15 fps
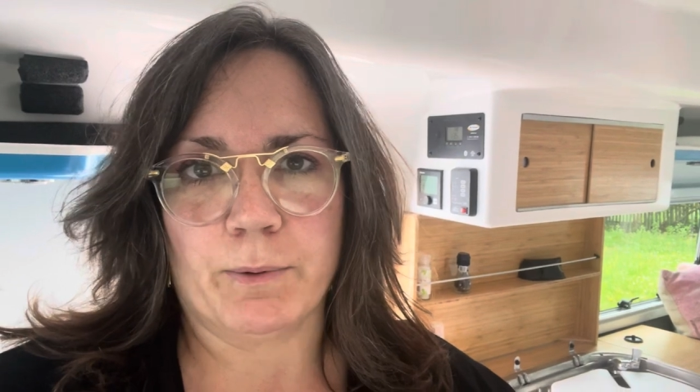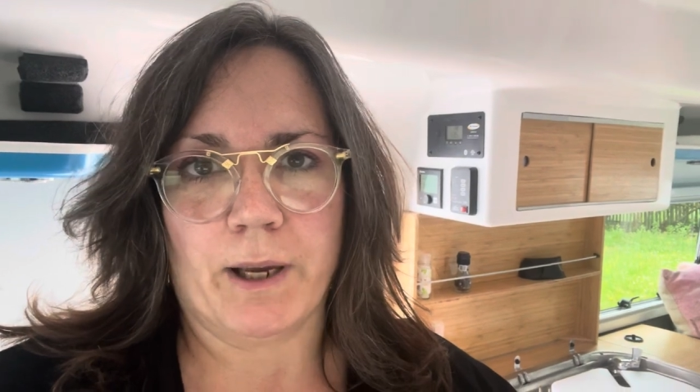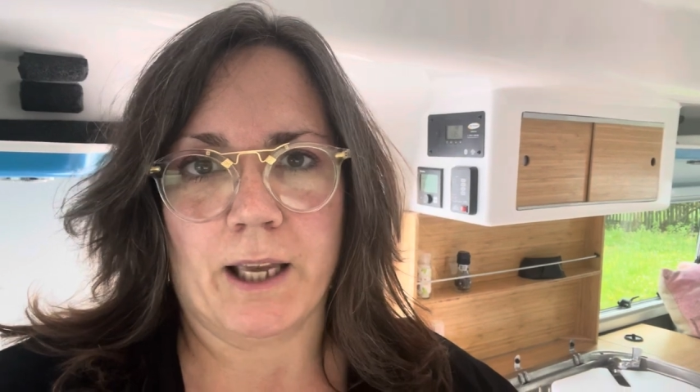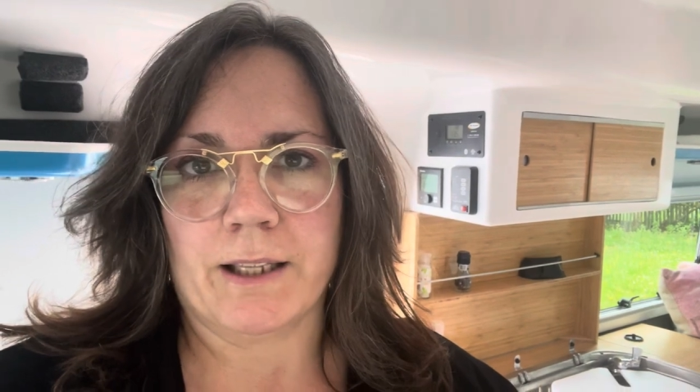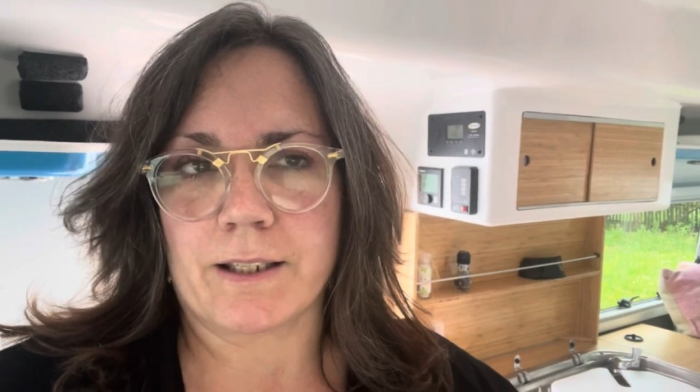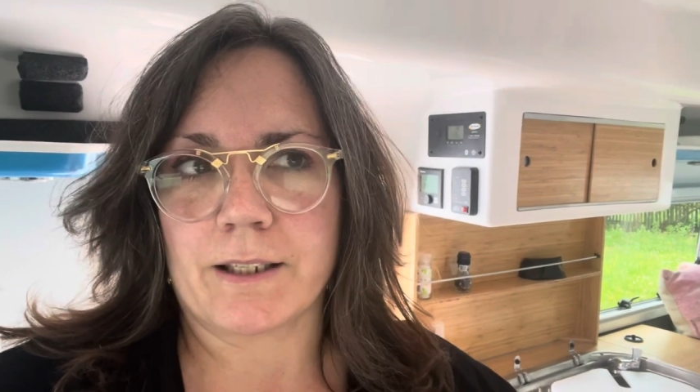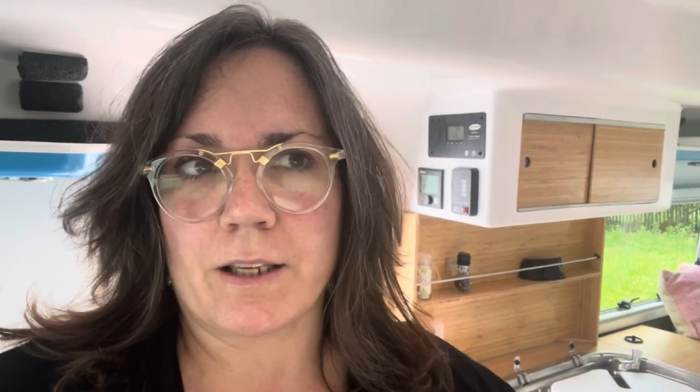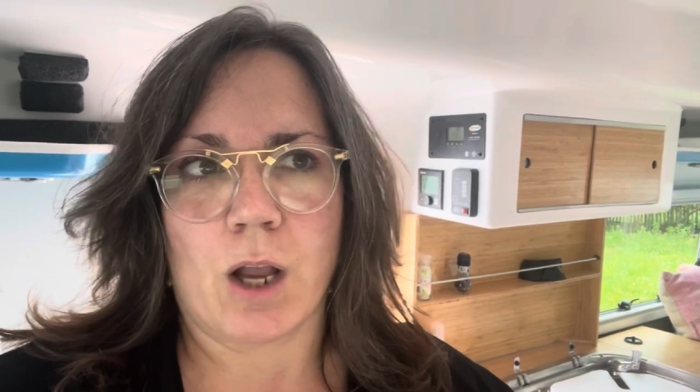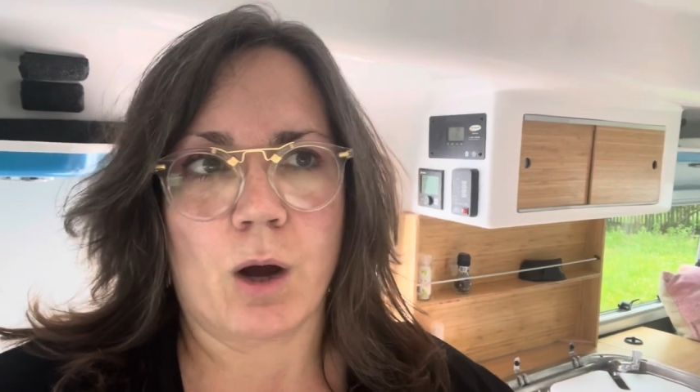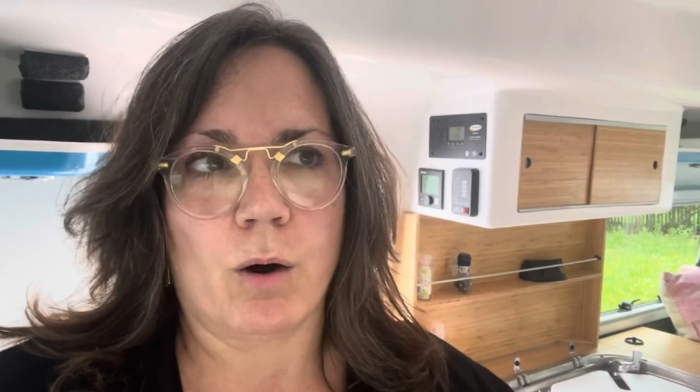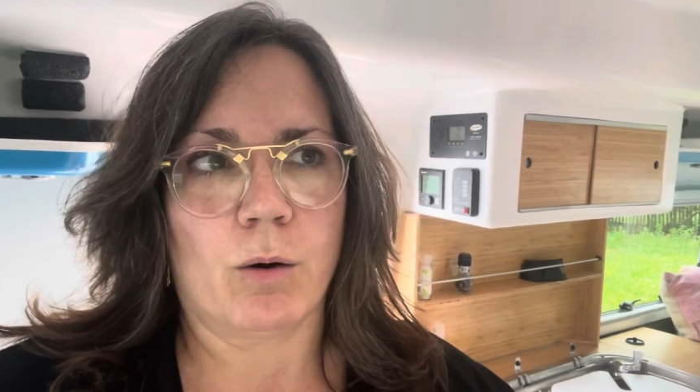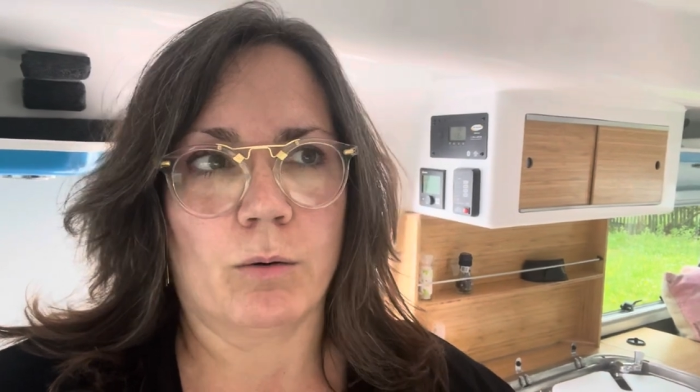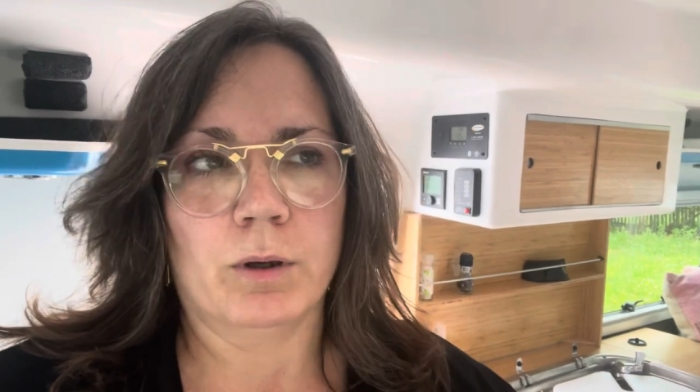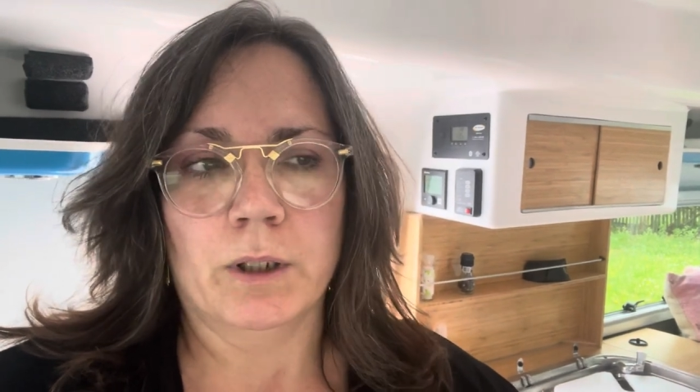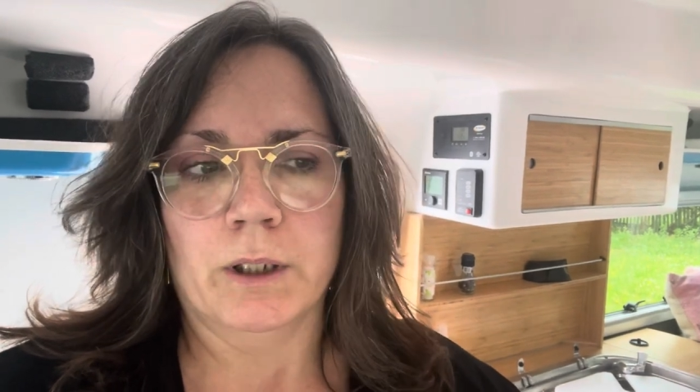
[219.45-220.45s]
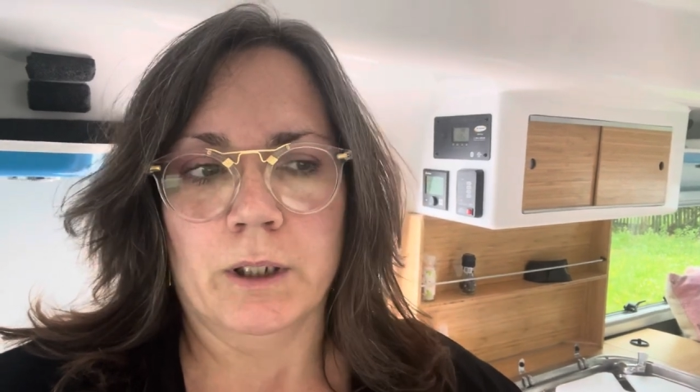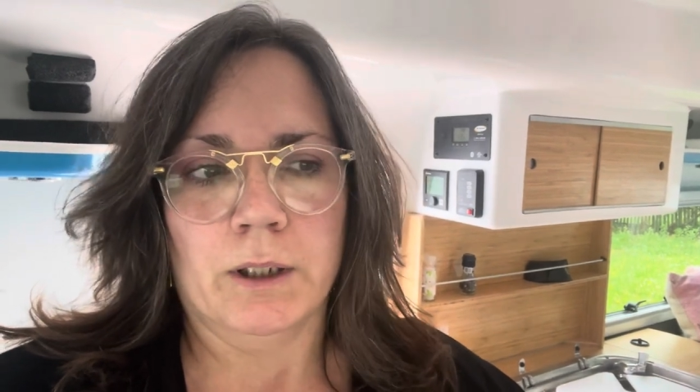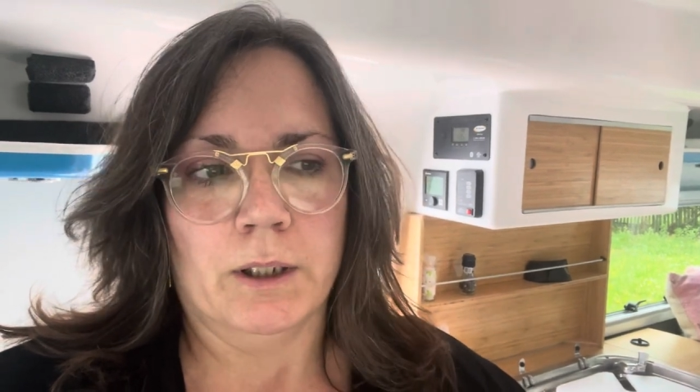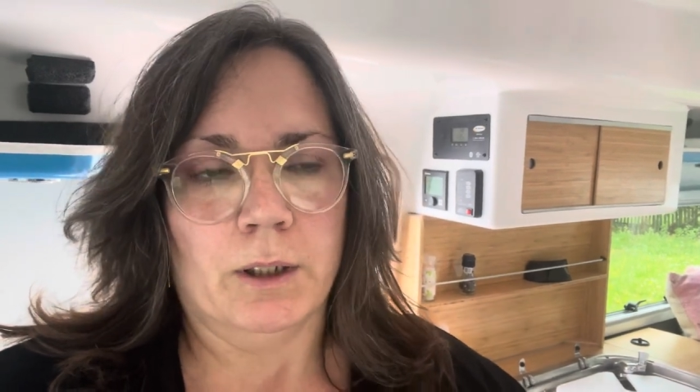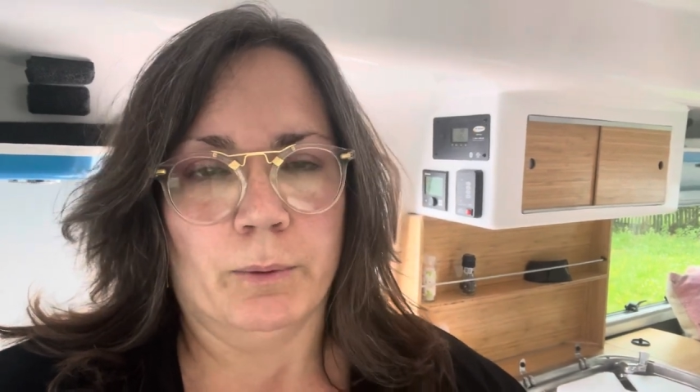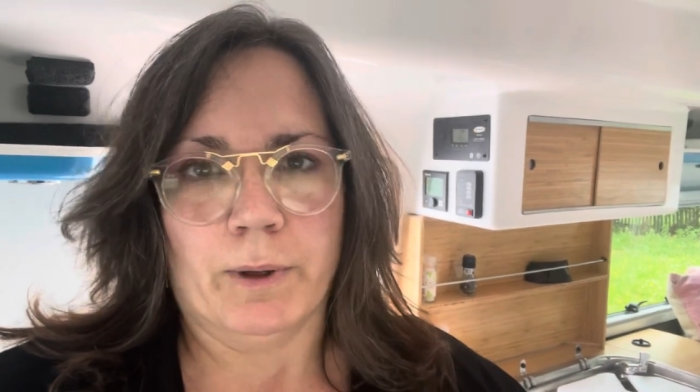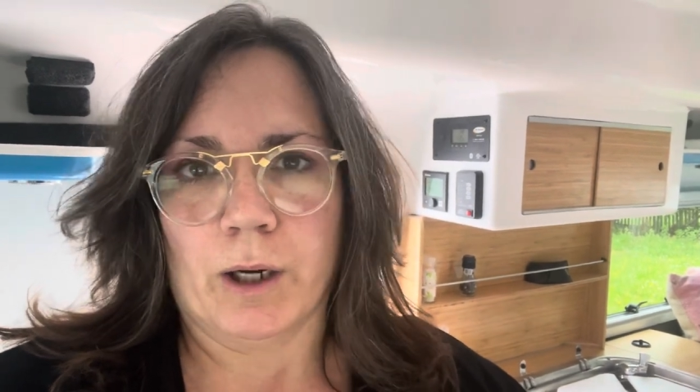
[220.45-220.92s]
We had snow,
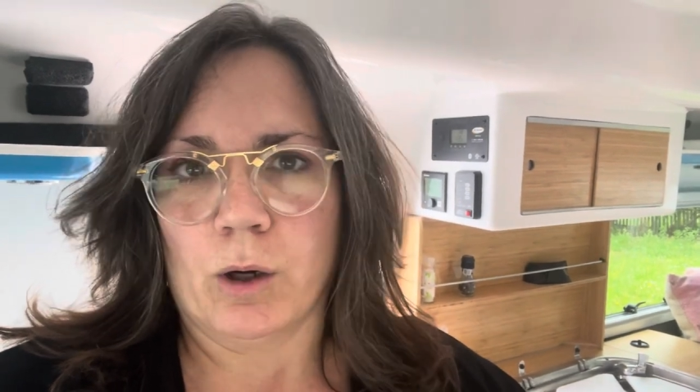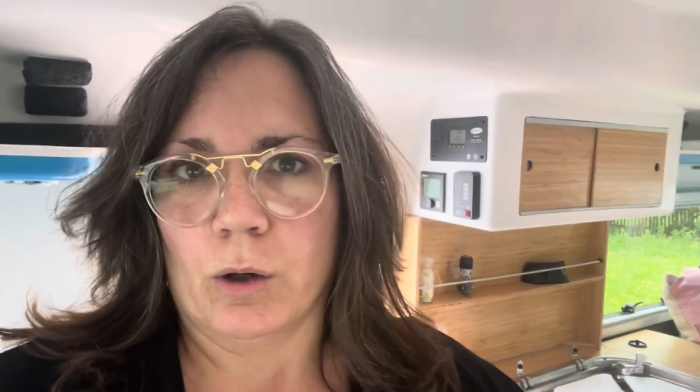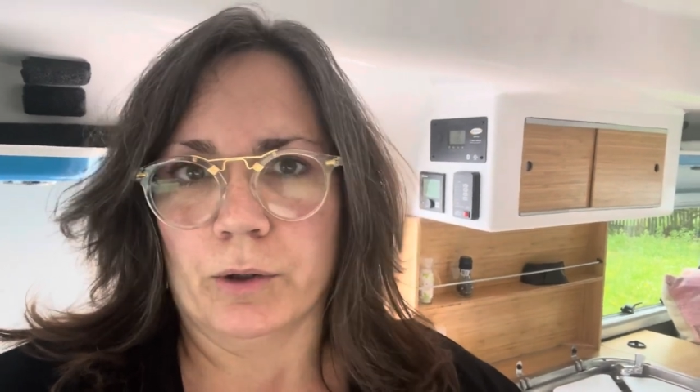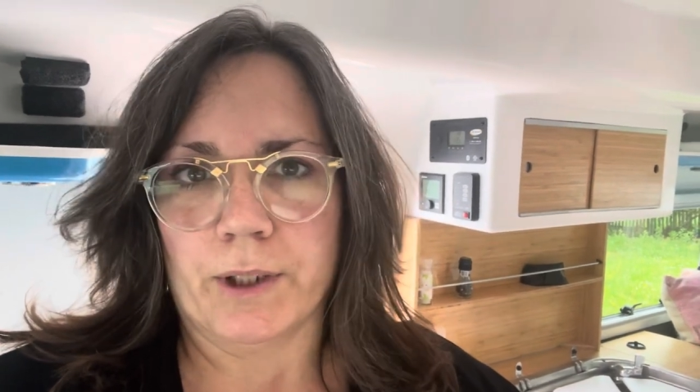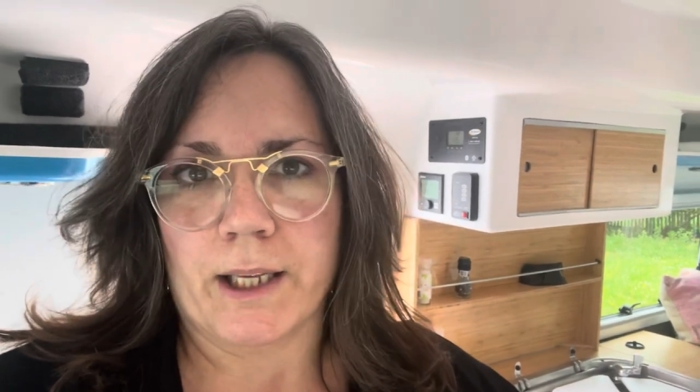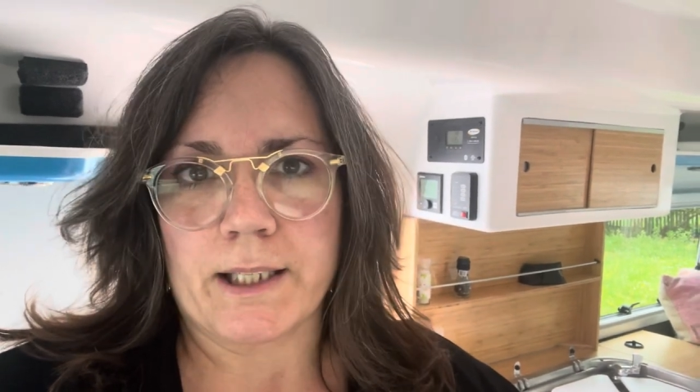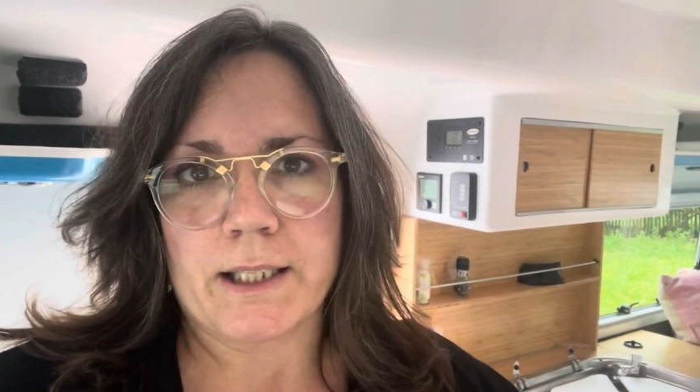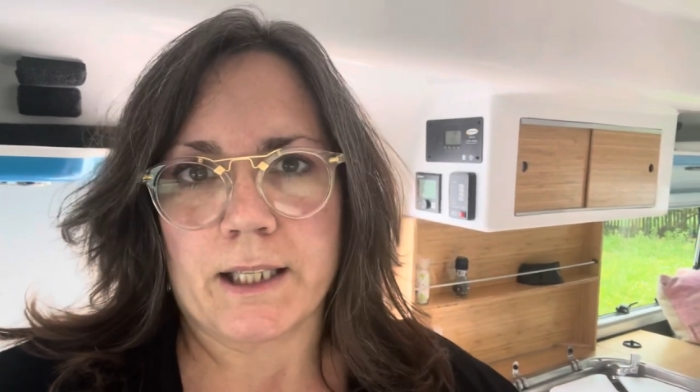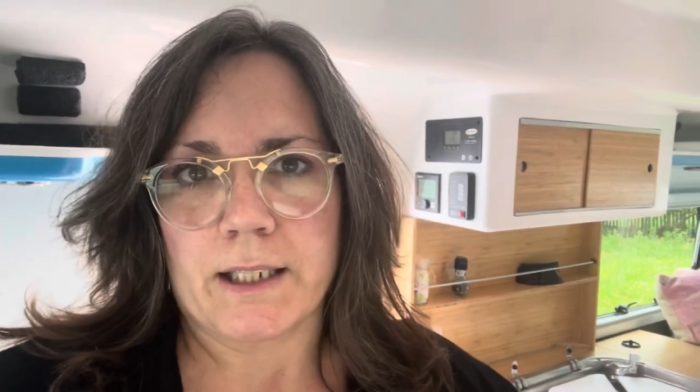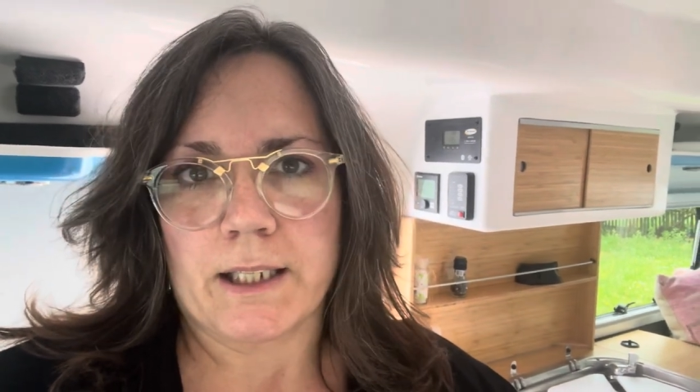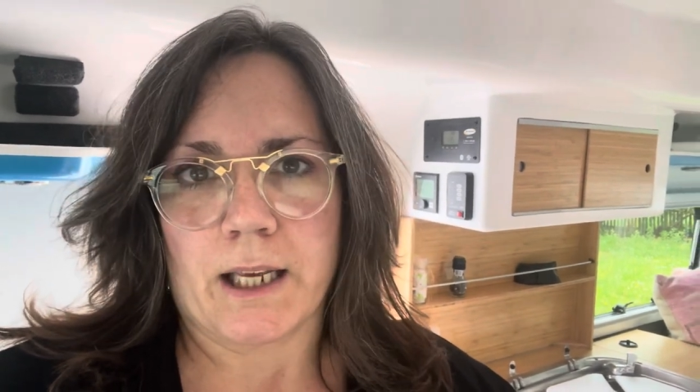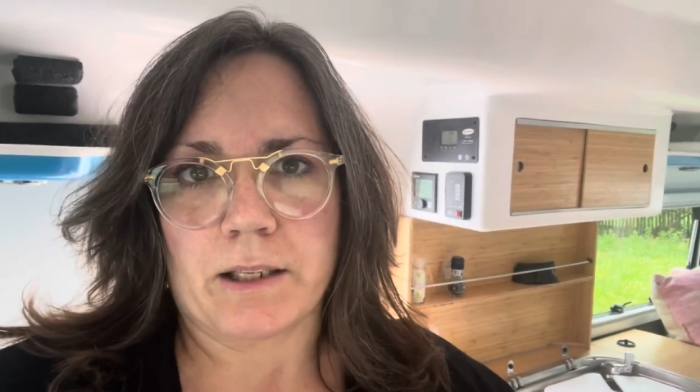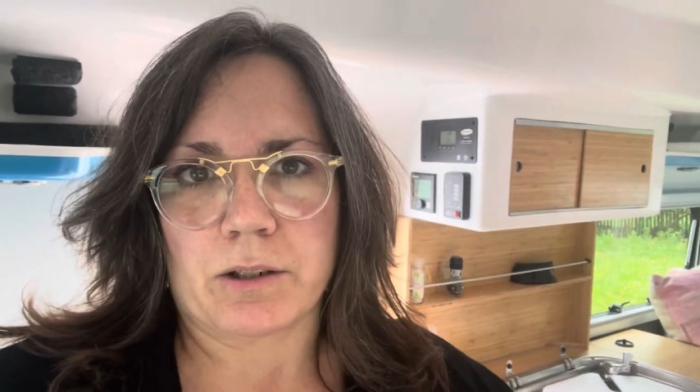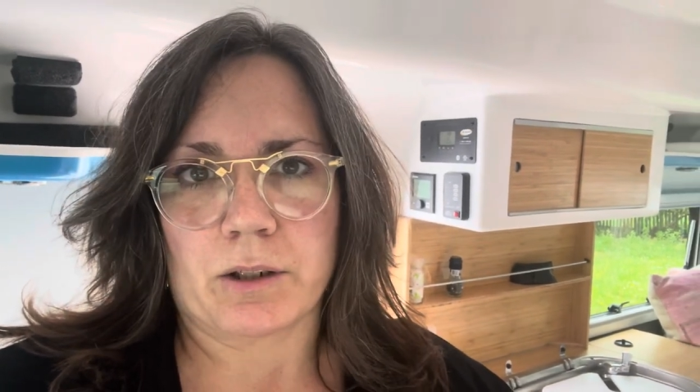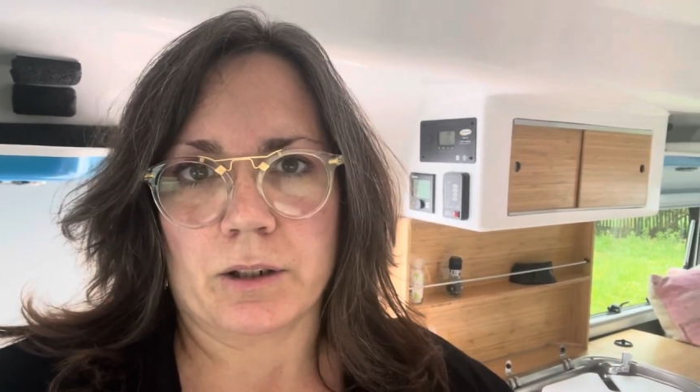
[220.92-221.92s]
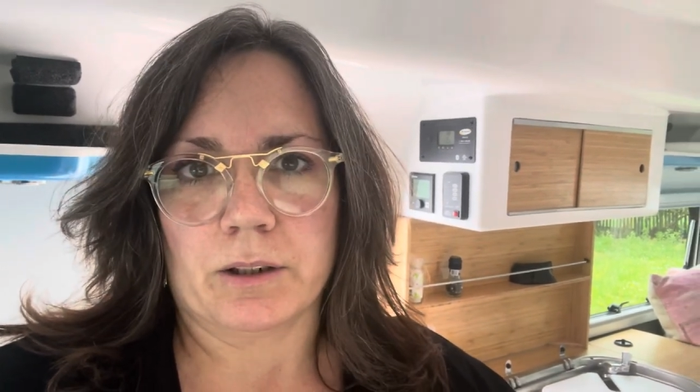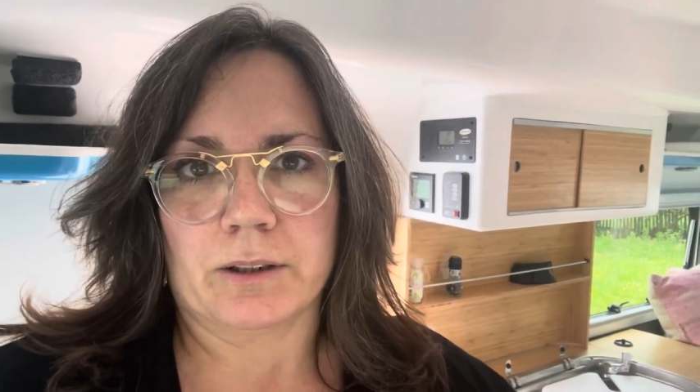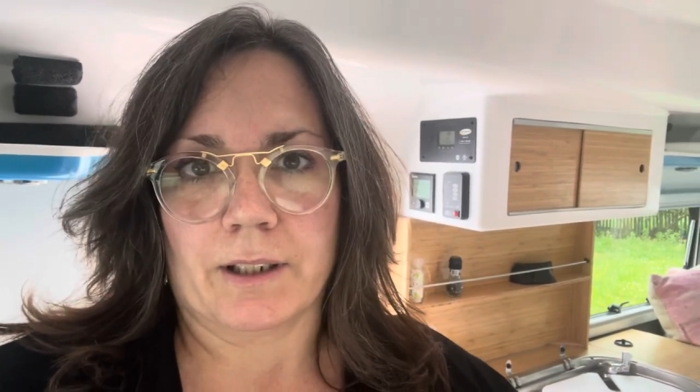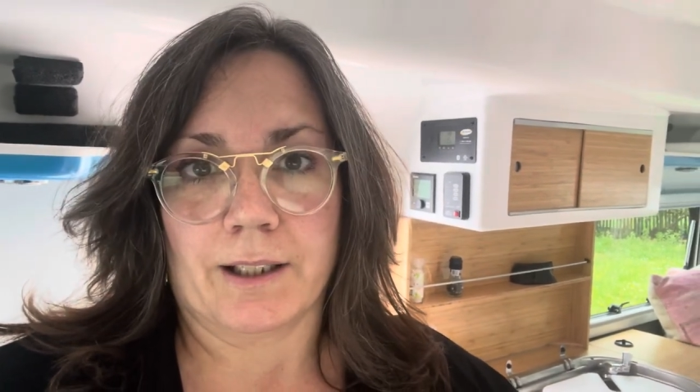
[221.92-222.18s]
we had cold nights in the desert,